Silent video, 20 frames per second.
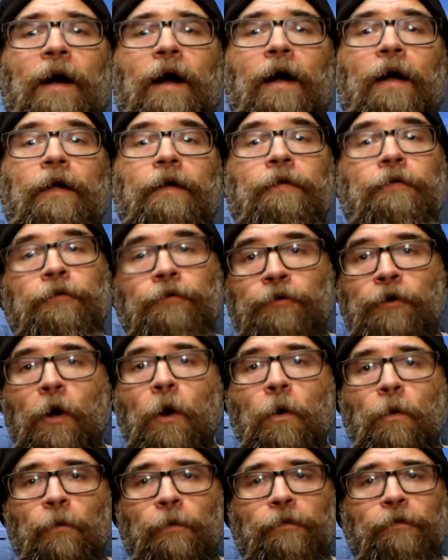by
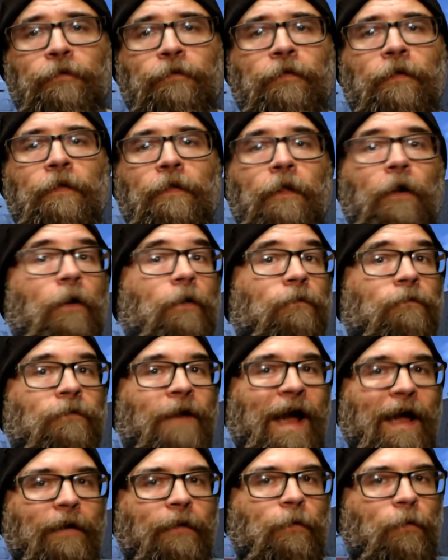Yo's, the
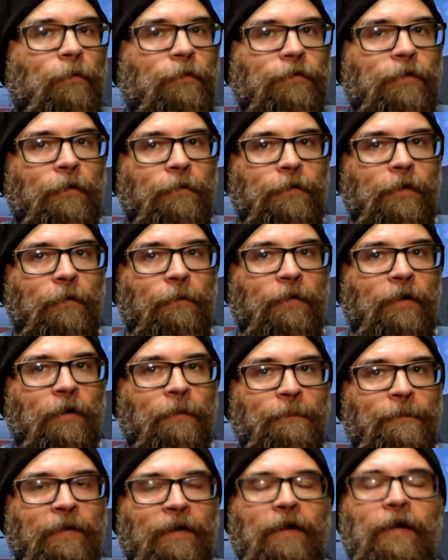radical yo-yo
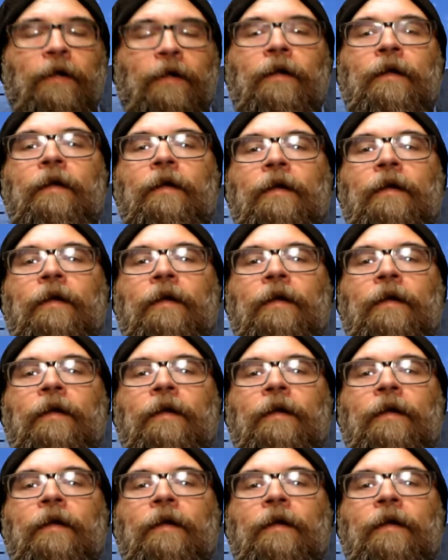company.